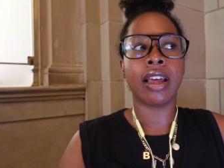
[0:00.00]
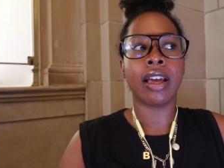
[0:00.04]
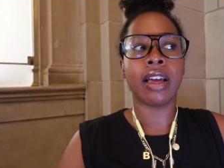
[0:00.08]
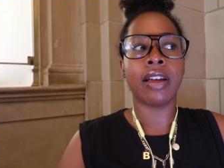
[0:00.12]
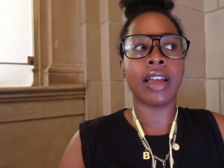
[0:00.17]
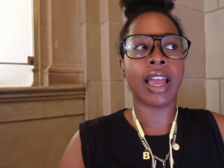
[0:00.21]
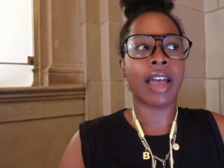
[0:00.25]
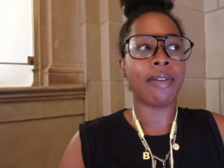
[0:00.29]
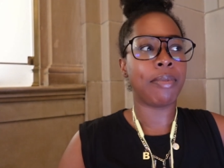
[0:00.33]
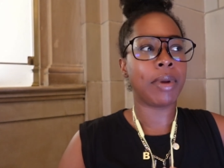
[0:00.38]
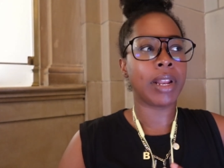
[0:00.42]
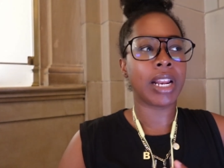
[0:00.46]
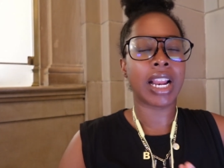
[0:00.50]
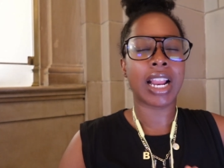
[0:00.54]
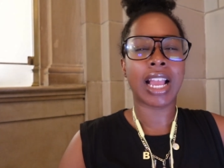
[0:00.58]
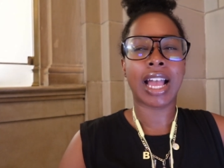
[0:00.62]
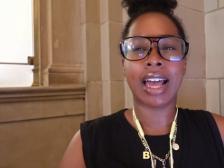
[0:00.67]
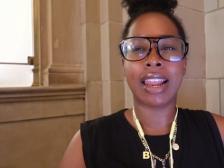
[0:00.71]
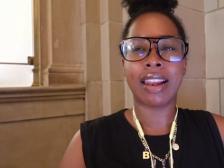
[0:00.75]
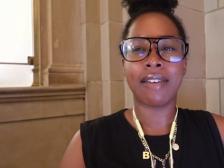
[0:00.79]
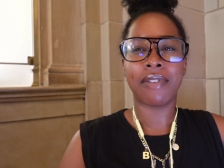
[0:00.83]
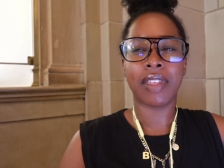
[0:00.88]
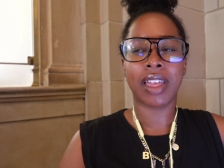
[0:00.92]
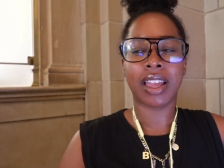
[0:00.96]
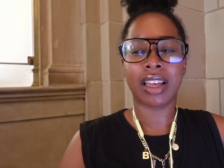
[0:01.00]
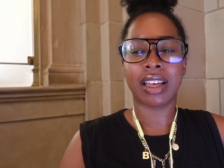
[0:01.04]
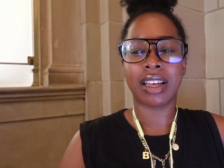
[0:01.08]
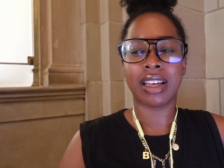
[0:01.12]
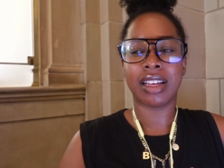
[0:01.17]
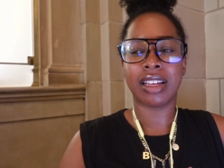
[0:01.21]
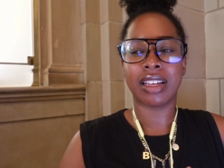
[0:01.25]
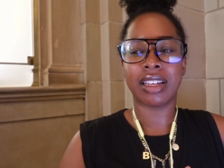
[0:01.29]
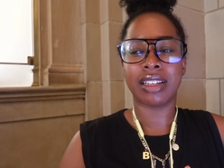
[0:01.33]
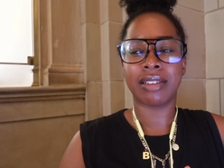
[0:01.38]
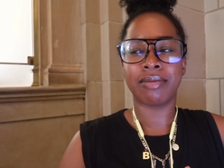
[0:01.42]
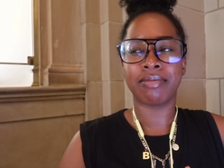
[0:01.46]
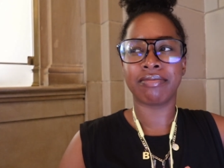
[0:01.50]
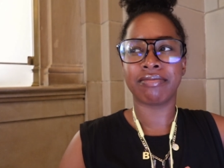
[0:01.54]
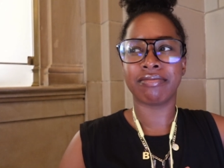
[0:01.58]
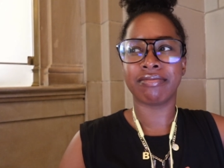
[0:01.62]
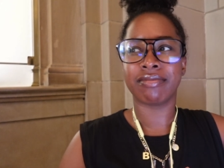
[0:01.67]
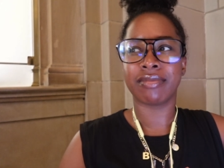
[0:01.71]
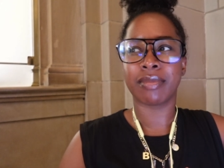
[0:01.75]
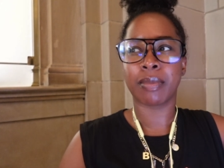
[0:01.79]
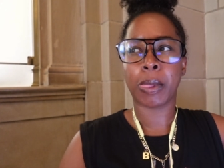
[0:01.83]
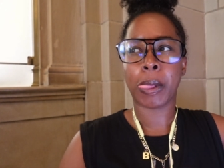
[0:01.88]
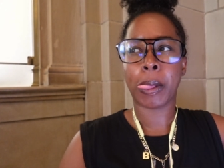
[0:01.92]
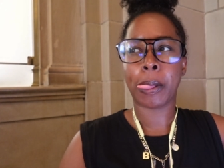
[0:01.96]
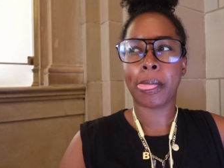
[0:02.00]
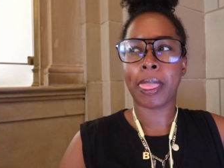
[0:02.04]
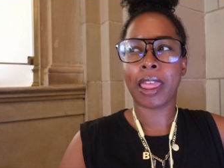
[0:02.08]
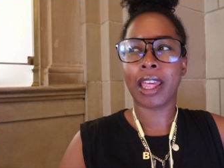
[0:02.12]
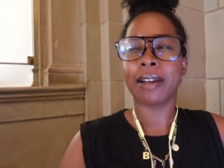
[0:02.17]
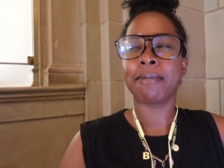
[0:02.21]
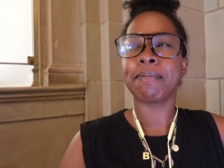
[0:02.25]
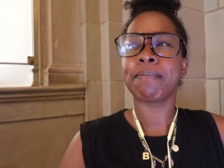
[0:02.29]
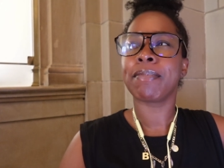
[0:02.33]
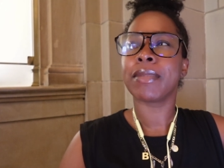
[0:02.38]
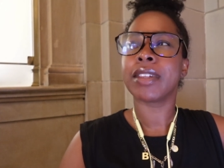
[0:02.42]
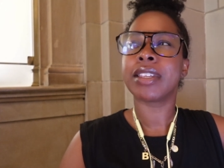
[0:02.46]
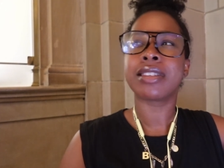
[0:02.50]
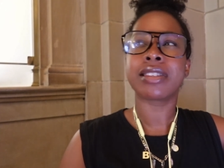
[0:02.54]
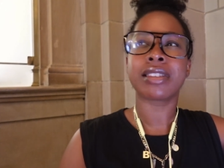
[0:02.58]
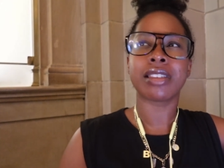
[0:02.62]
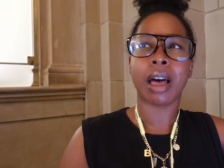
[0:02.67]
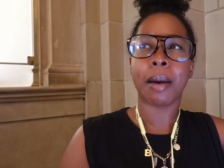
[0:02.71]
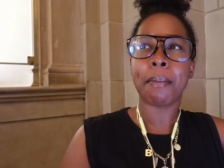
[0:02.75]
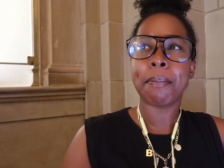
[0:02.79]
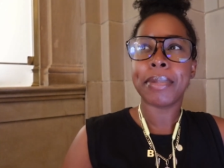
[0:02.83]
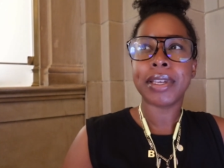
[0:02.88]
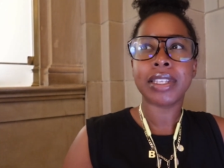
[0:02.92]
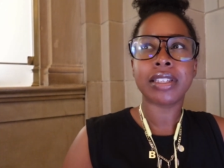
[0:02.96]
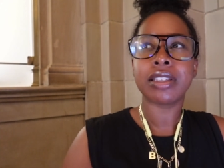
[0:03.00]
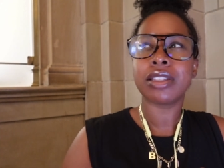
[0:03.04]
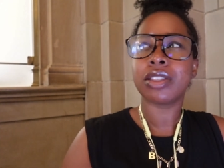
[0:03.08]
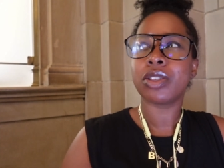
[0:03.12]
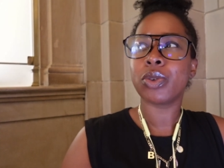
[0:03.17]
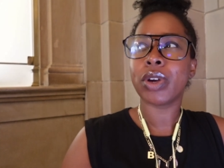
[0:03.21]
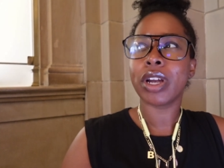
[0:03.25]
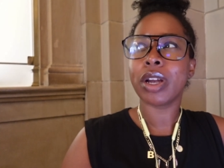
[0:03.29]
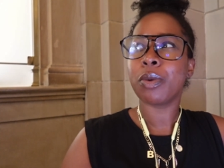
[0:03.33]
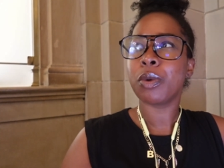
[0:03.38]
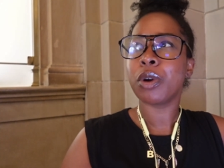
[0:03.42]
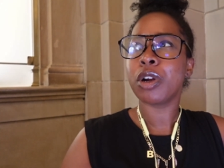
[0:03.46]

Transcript: I've been in kind of a slump isn't the right